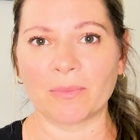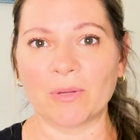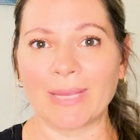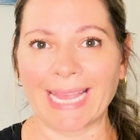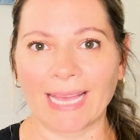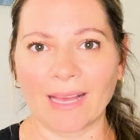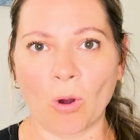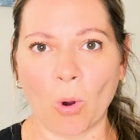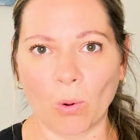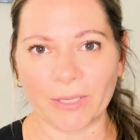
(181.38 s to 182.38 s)
you can't
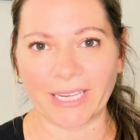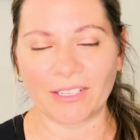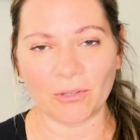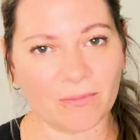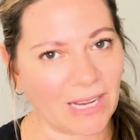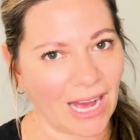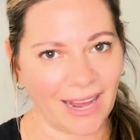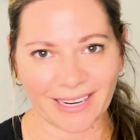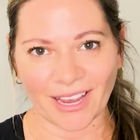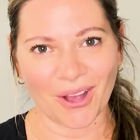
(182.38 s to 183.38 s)
hold it. You've got
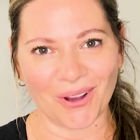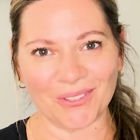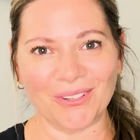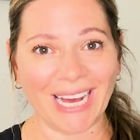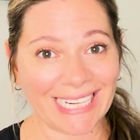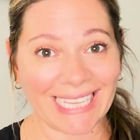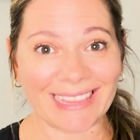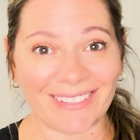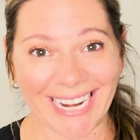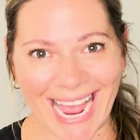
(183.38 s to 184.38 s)
to go. You've got to get
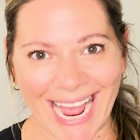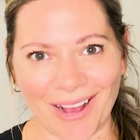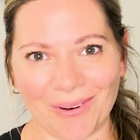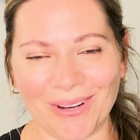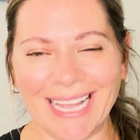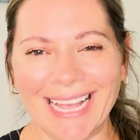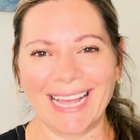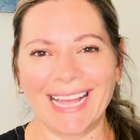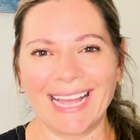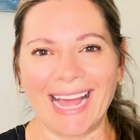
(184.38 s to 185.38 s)
there now.
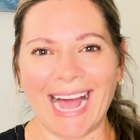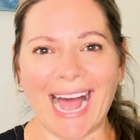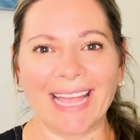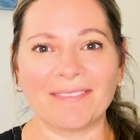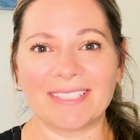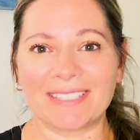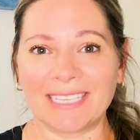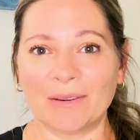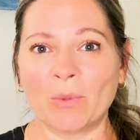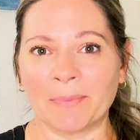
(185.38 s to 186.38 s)
I've
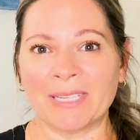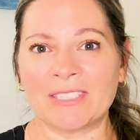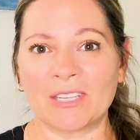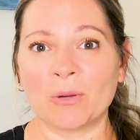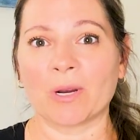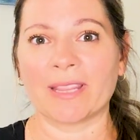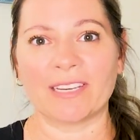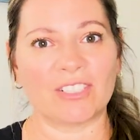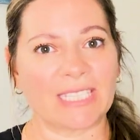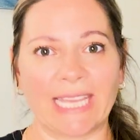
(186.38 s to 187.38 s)
seen women too where they
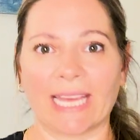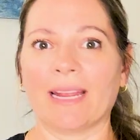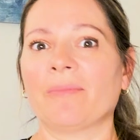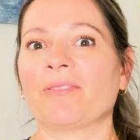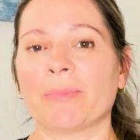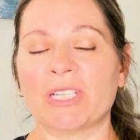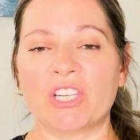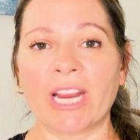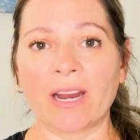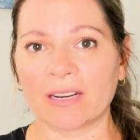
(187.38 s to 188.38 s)
just get up from a
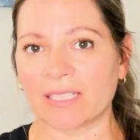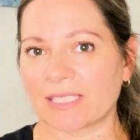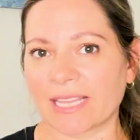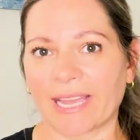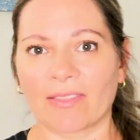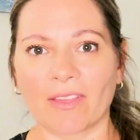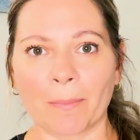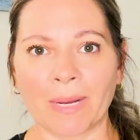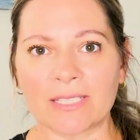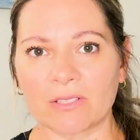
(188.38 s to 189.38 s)
chair and it's like their
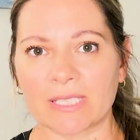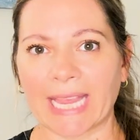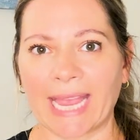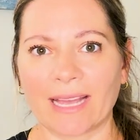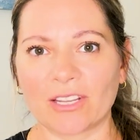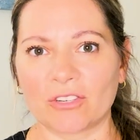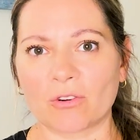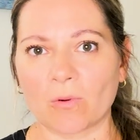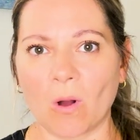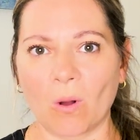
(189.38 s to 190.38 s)
muscles can't
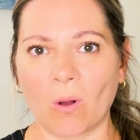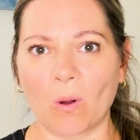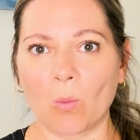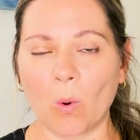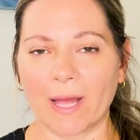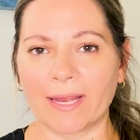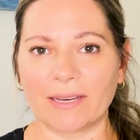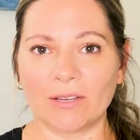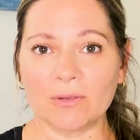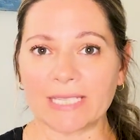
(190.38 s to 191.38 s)
control what
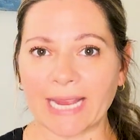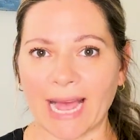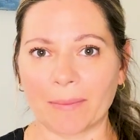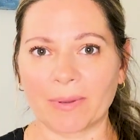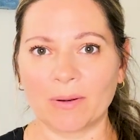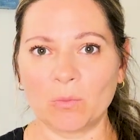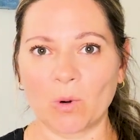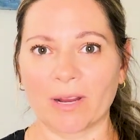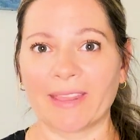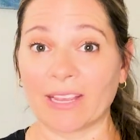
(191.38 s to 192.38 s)
used to happen
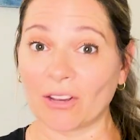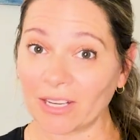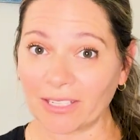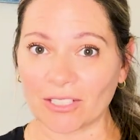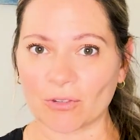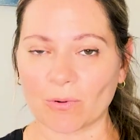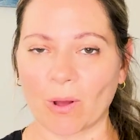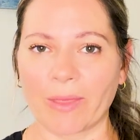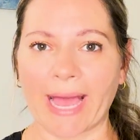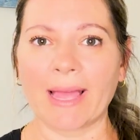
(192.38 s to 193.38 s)
where they could
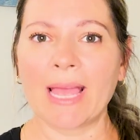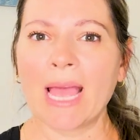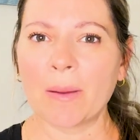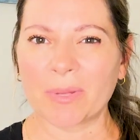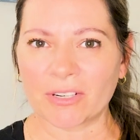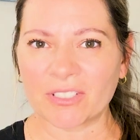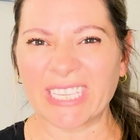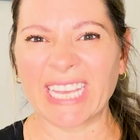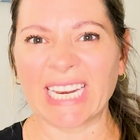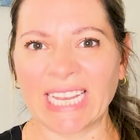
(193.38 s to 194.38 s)
control that, but they're
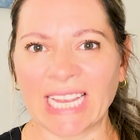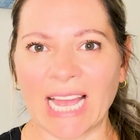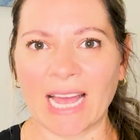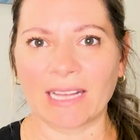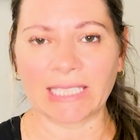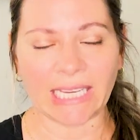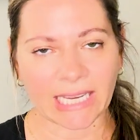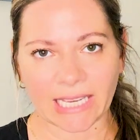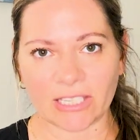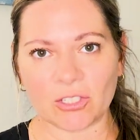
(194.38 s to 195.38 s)
getting
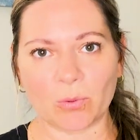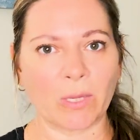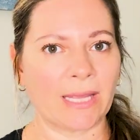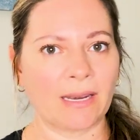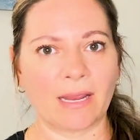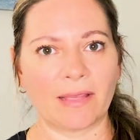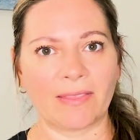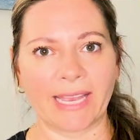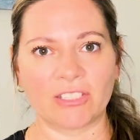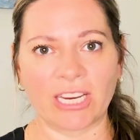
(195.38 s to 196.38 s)
leakage when
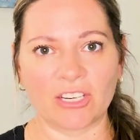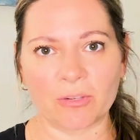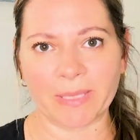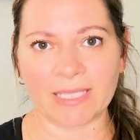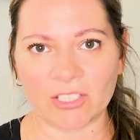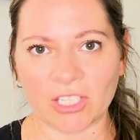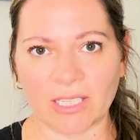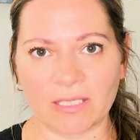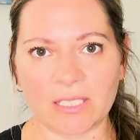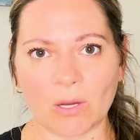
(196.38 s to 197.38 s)
they change
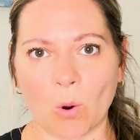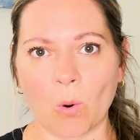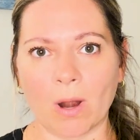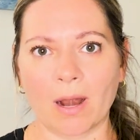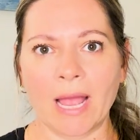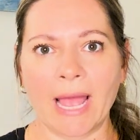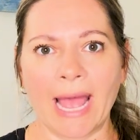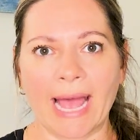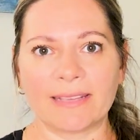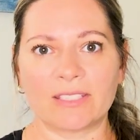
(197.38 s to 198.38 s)
positions, or
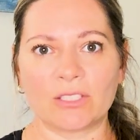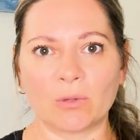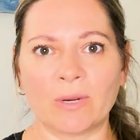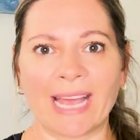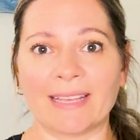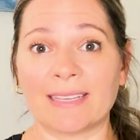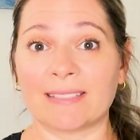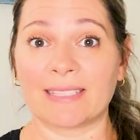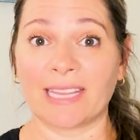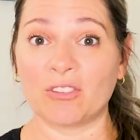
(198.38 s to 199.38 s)
as soon
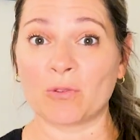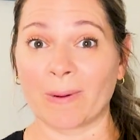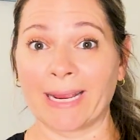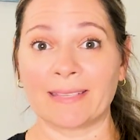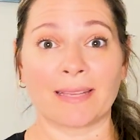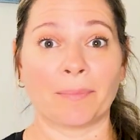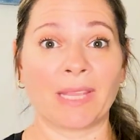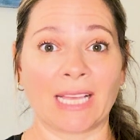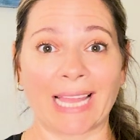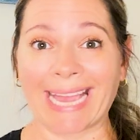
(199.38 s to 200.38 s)
as they drink
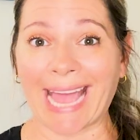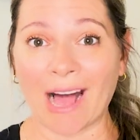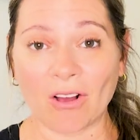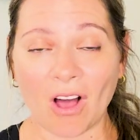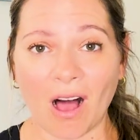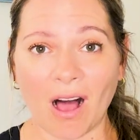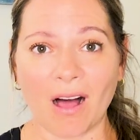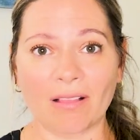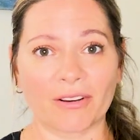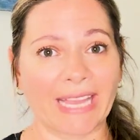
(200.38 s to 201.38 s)
something like
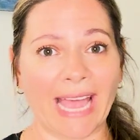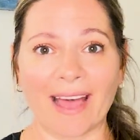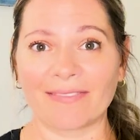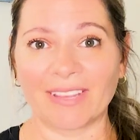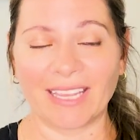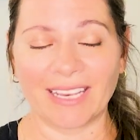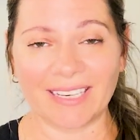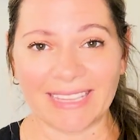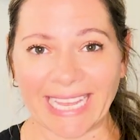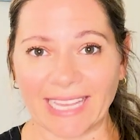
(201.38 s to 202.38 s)
alcohol or
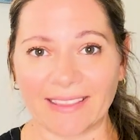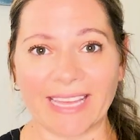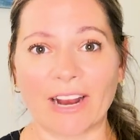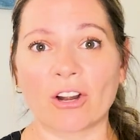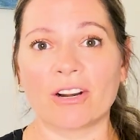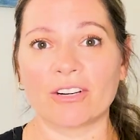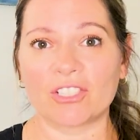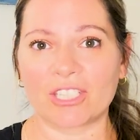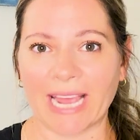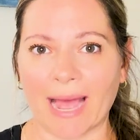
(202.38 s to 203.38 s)
caffeine, they get that
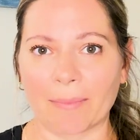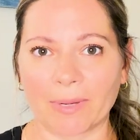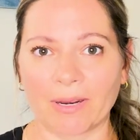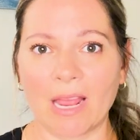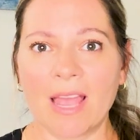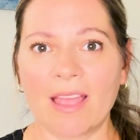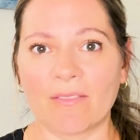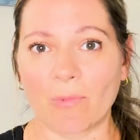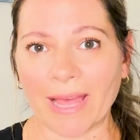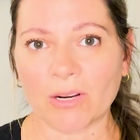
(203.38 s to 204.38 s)
urge to happen
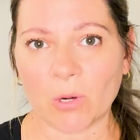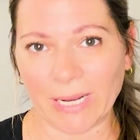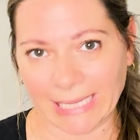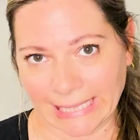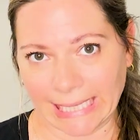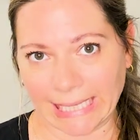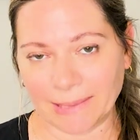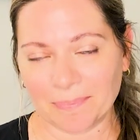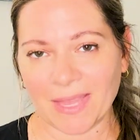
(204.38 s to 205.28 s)
rather quickly.